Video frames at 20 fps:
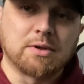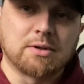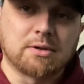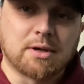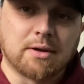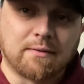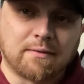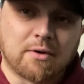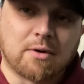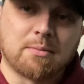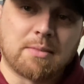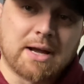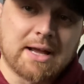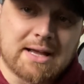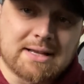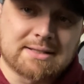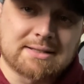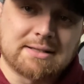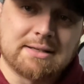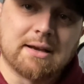convert my
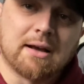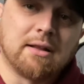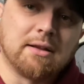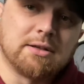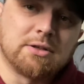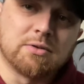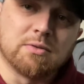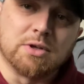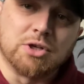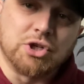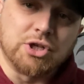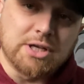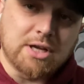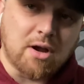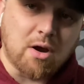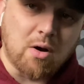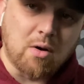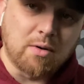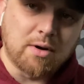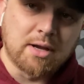STL into a G
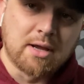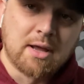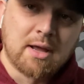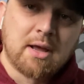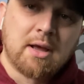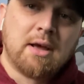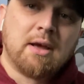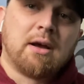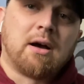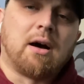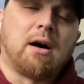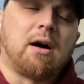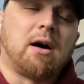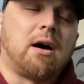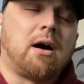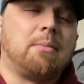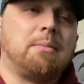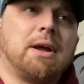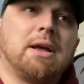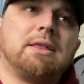code,
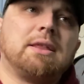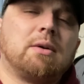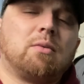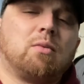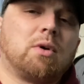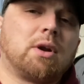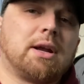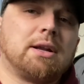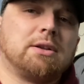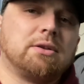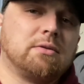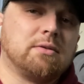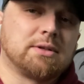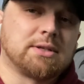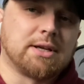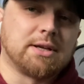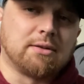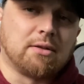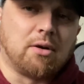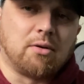and then what I do is
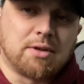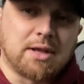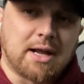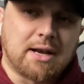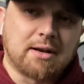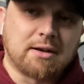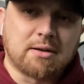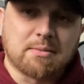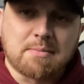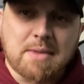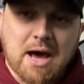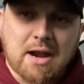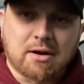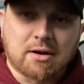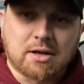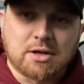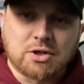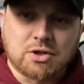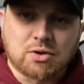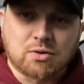I load that into Matter
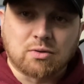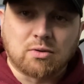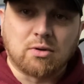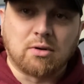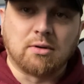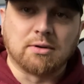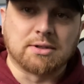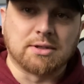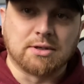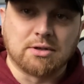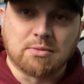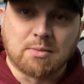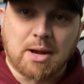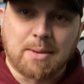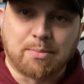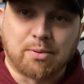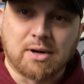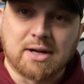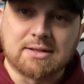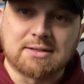Control to do my
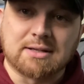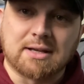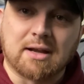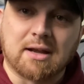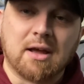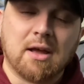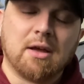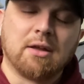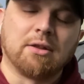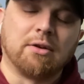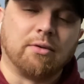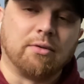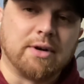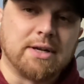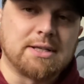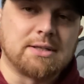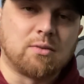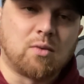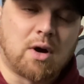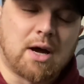printing. The
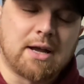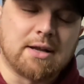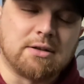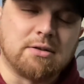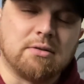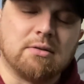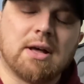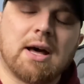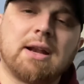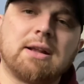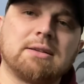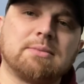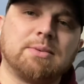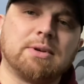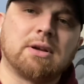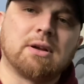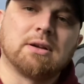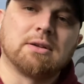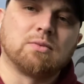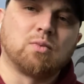reason why I do that is
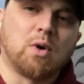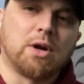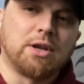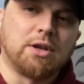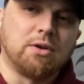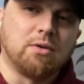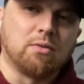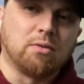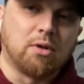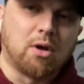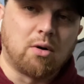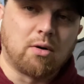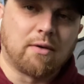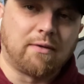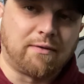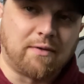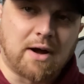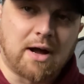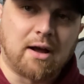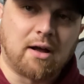because when you load a
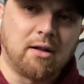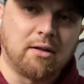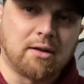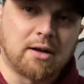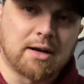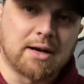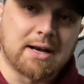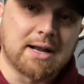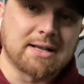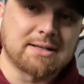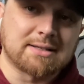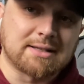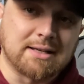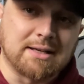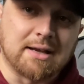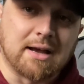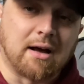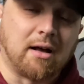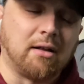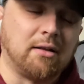file on an
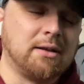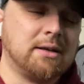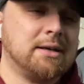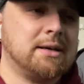STL,